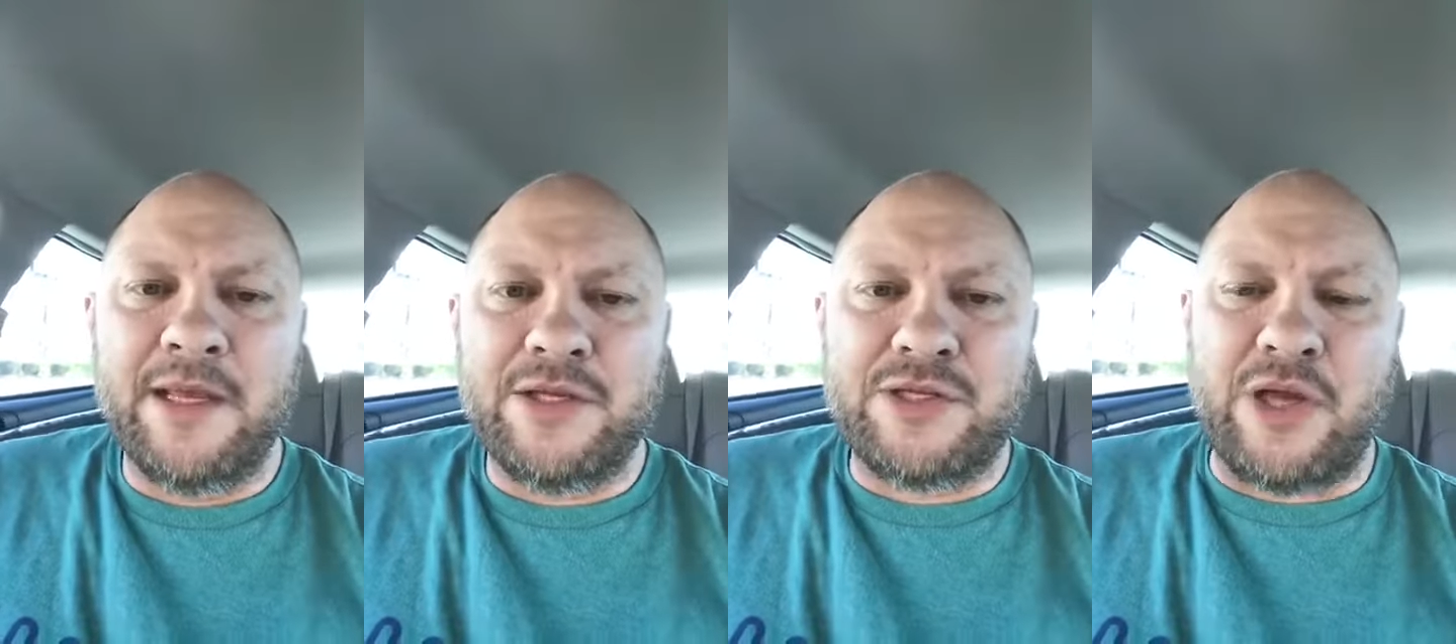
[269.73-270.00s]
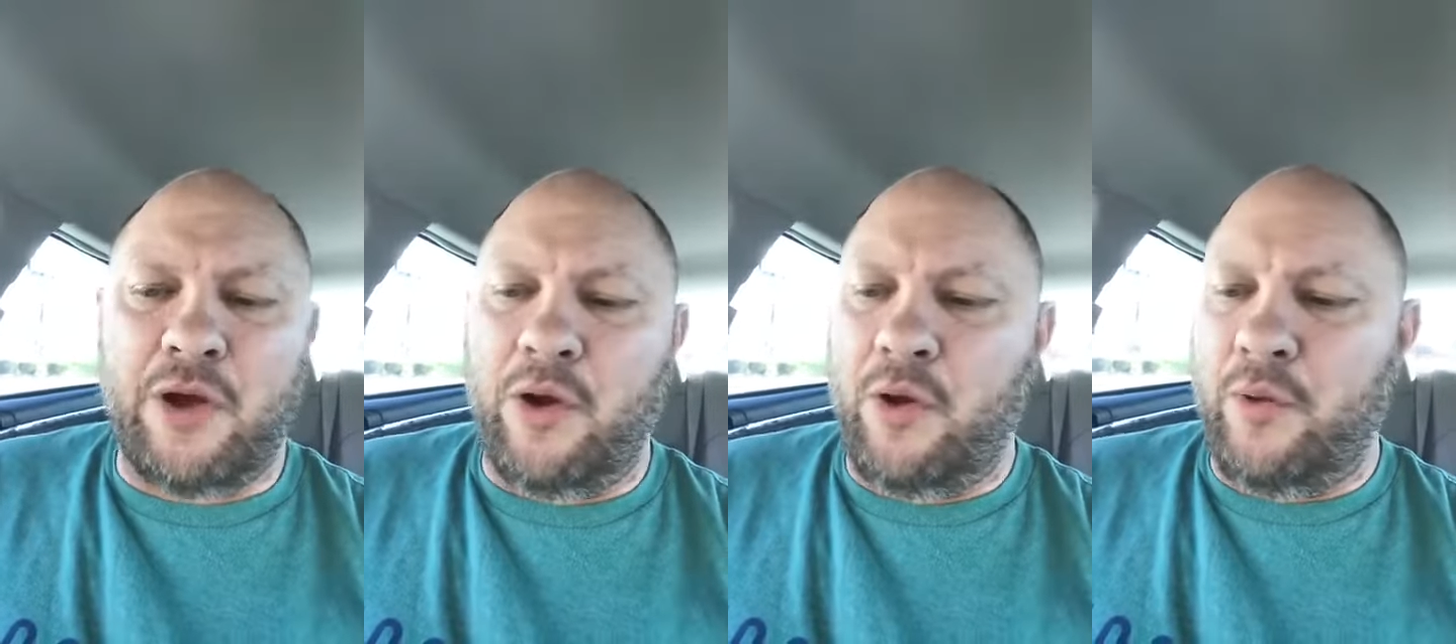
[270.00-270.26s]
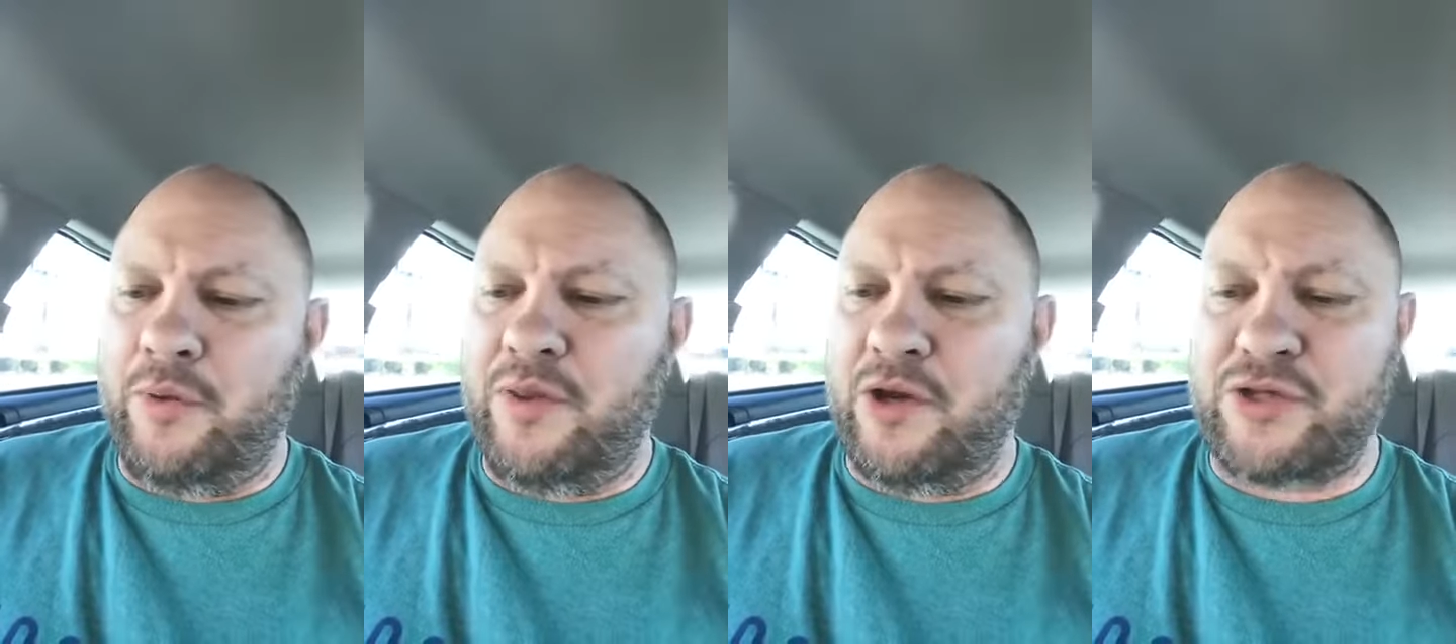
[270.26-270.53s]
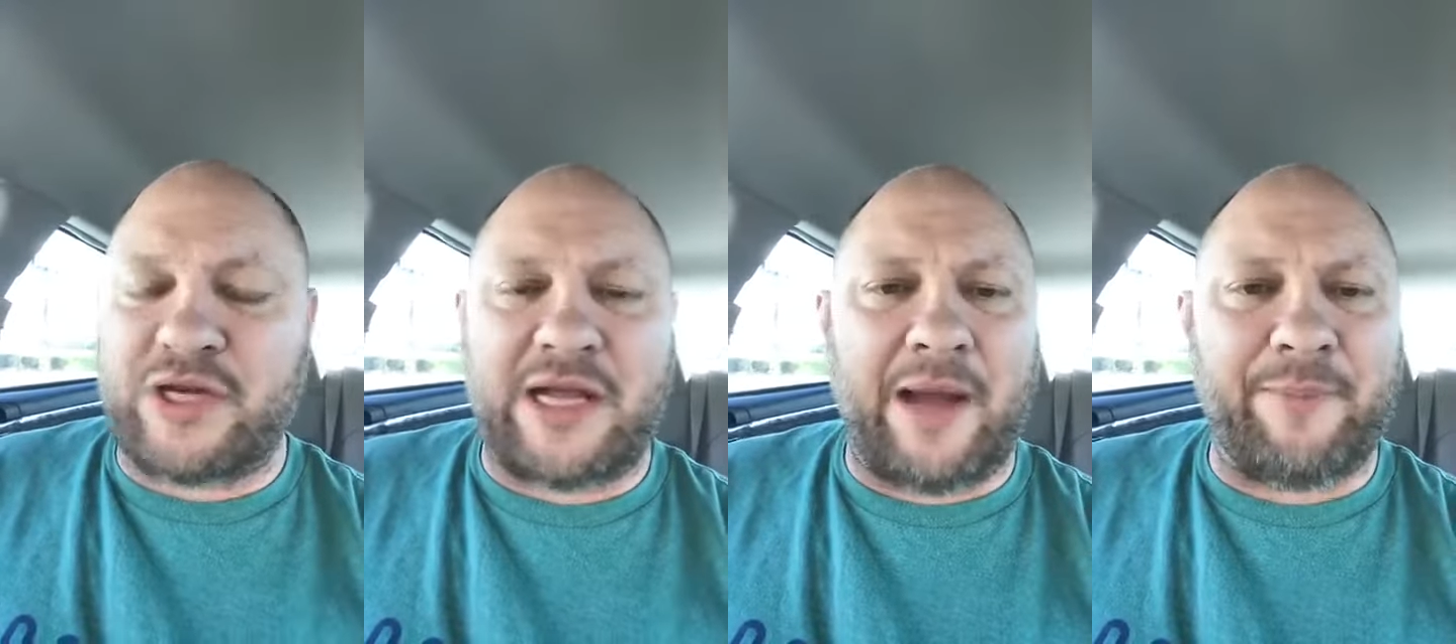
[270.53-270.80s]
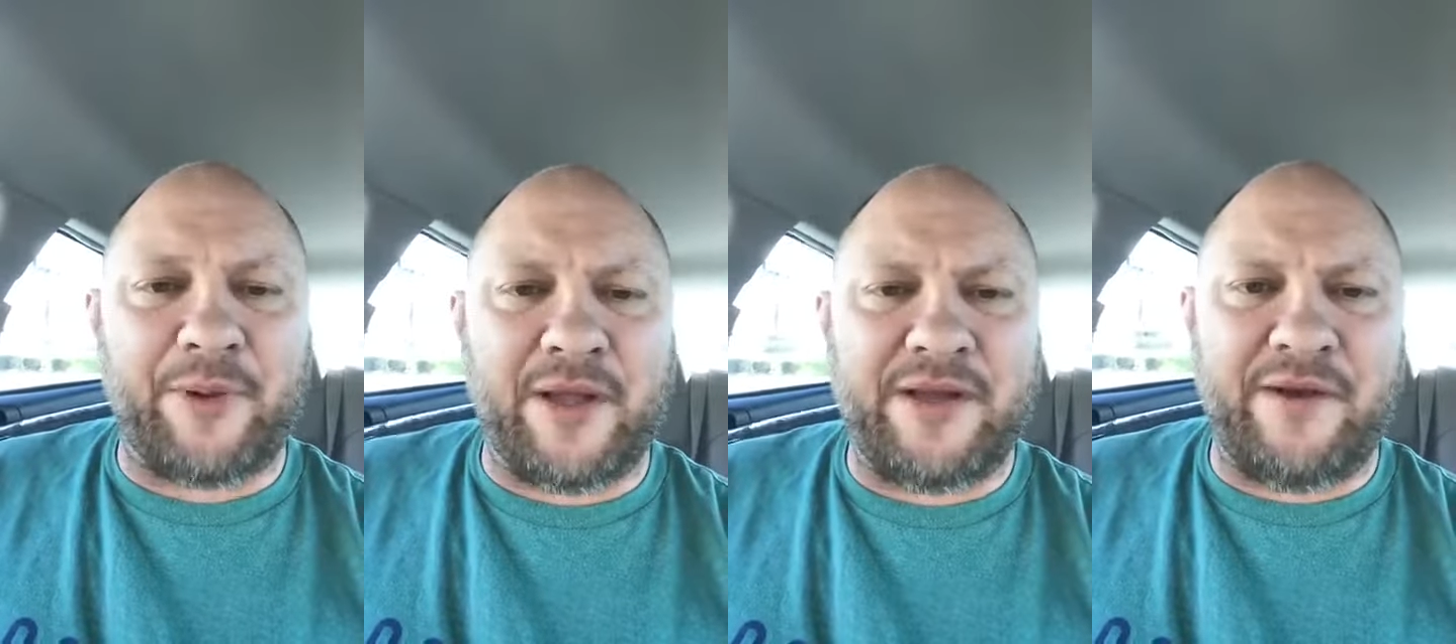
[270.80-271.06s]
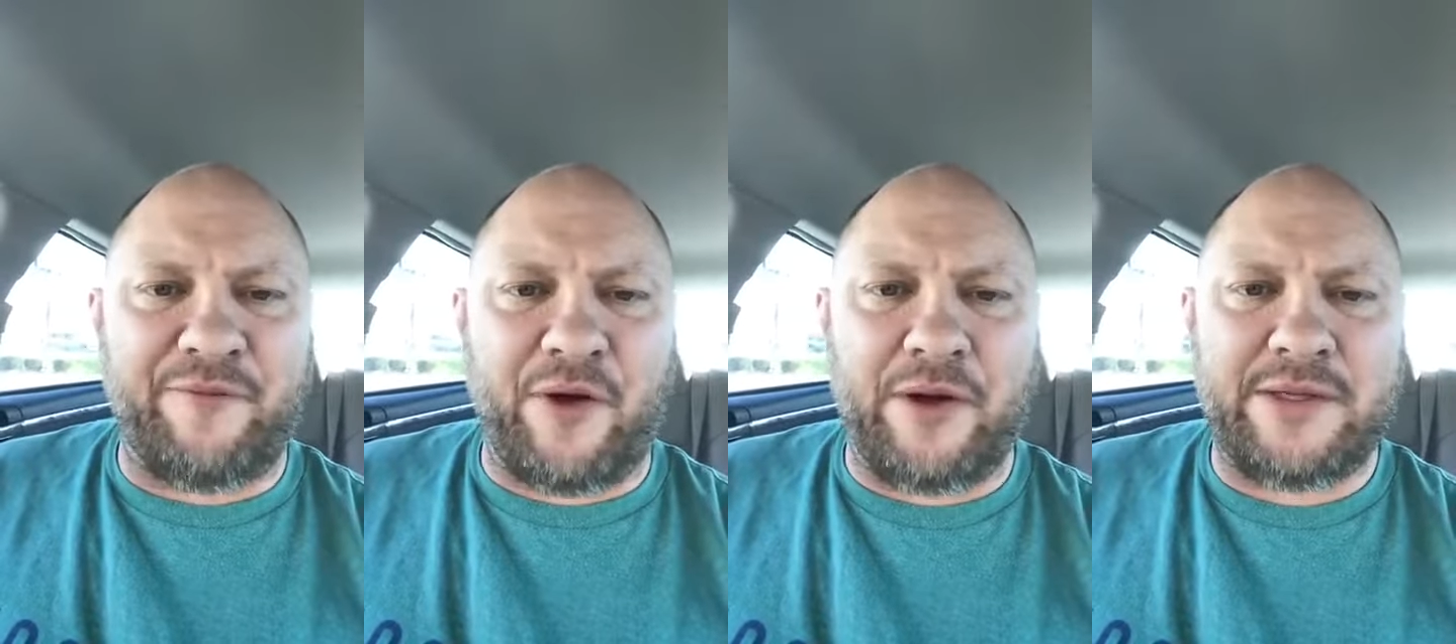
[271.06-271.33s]
So there's a couple of
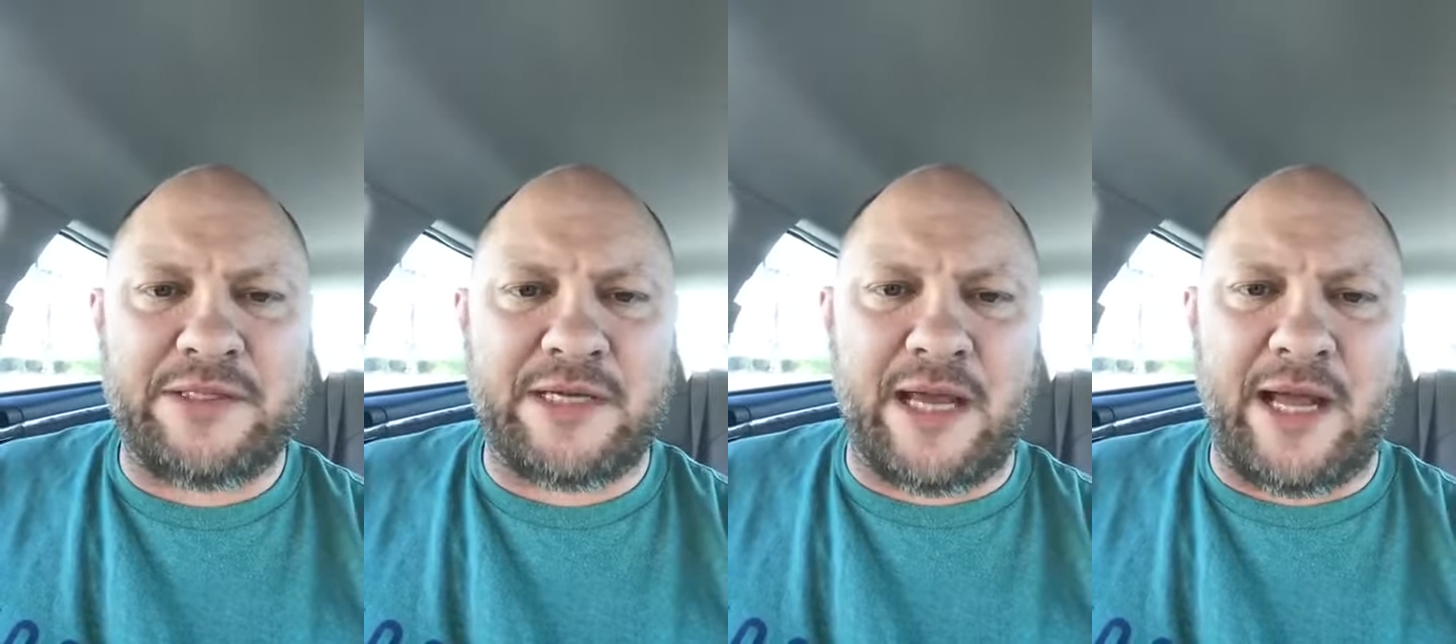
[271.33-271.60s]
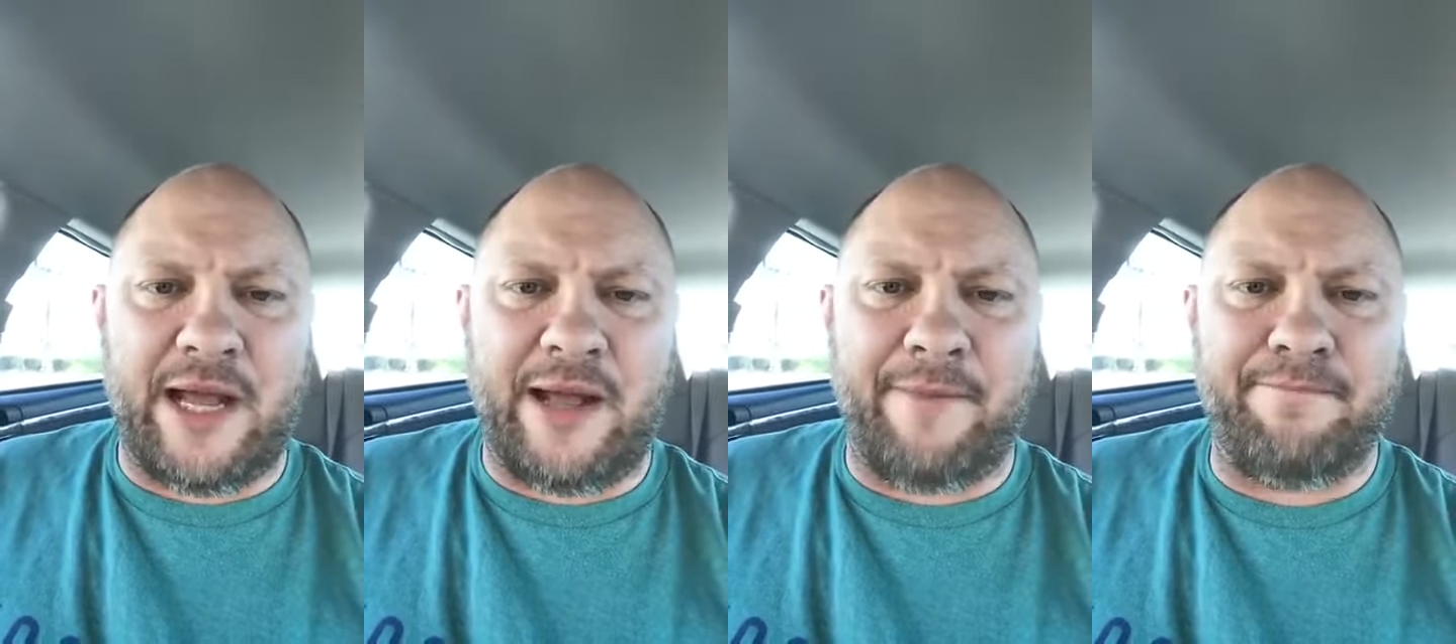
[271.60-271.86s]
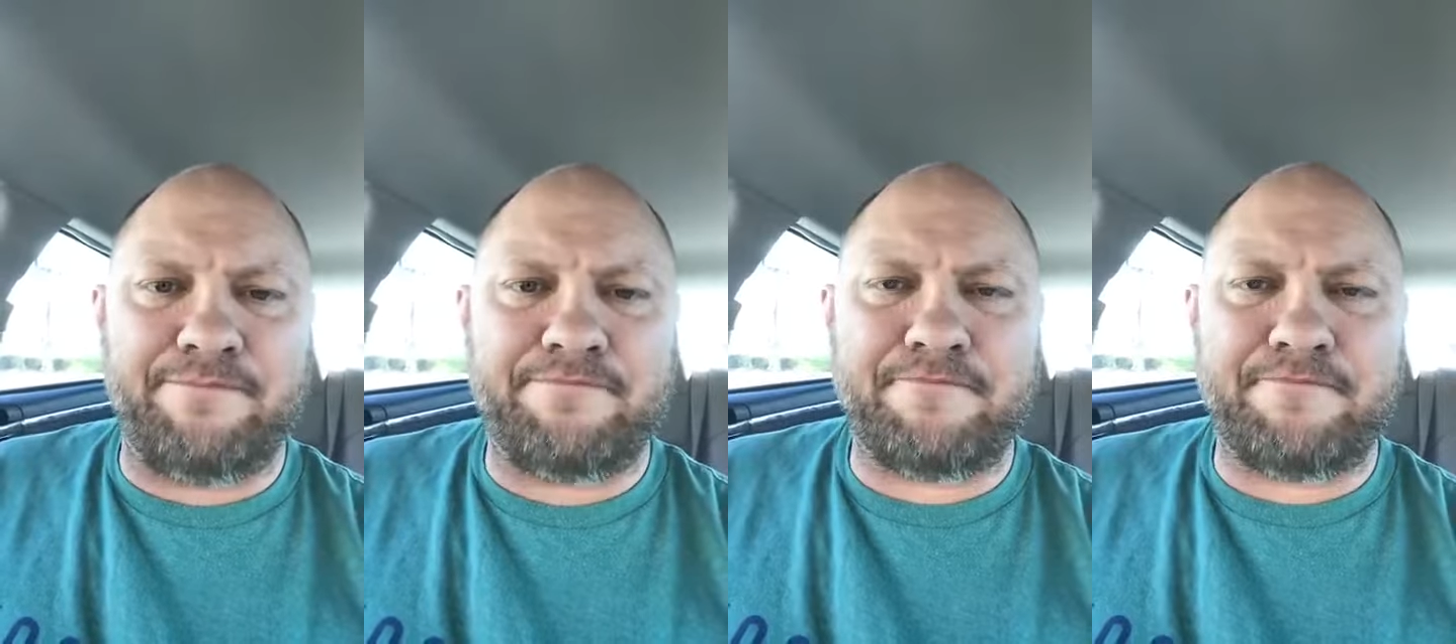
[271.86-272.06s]
different, I